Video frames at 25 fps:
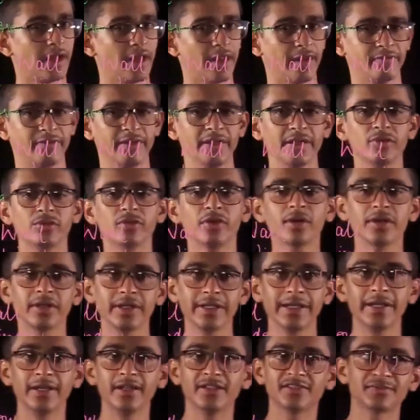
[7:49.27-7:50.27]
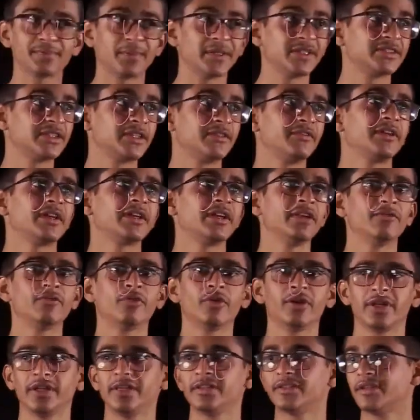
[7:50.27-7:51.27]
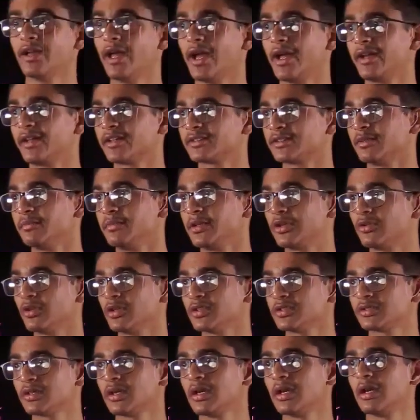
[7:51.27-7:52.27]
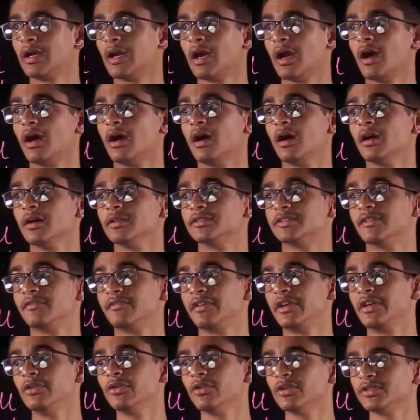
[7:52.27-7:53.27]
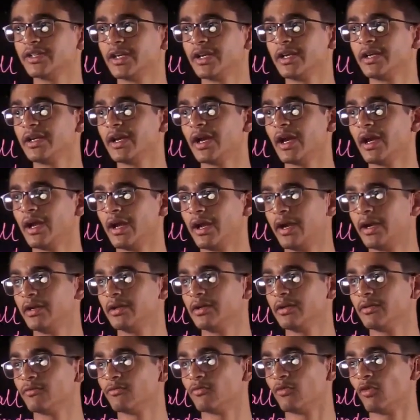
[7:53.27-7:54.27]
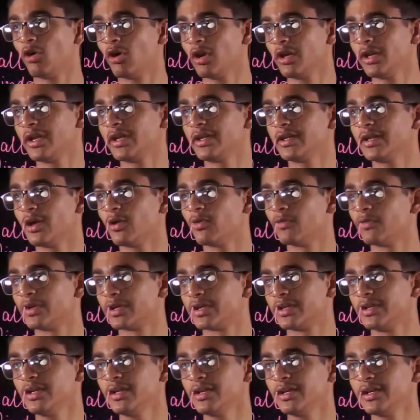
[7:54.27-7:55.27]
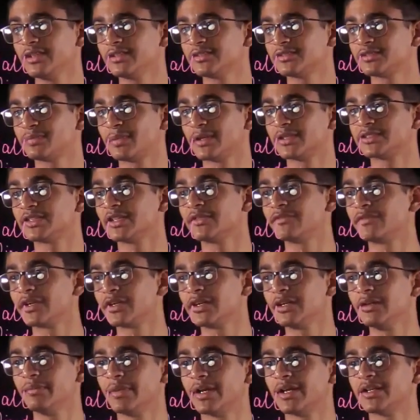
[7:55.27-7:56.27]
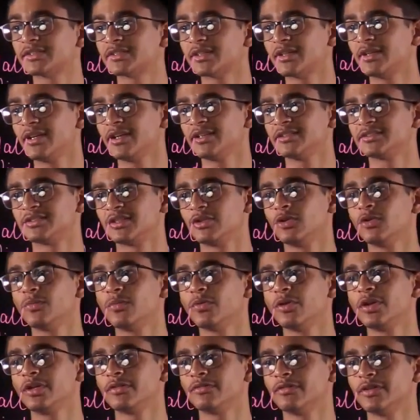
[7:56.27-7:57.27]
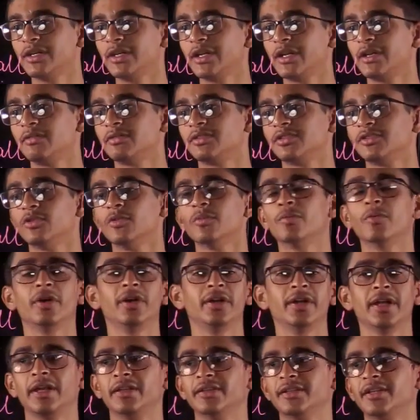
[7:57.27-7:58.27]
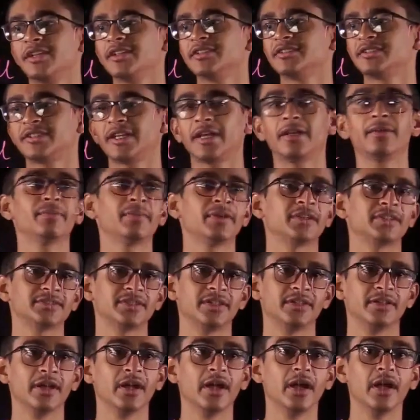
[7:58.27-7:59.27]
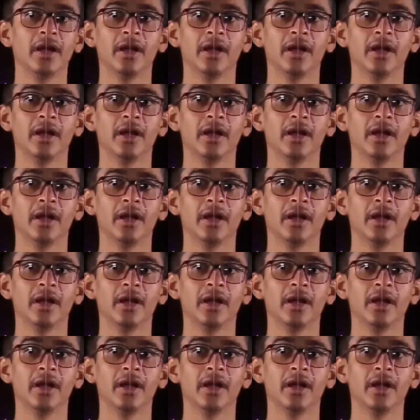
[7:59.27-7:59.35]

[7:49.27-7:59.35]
And we do not need specifically for each direction, because the windows area and wall area over here is specifically mentioned as 0.1 and 0.9, that is 10%.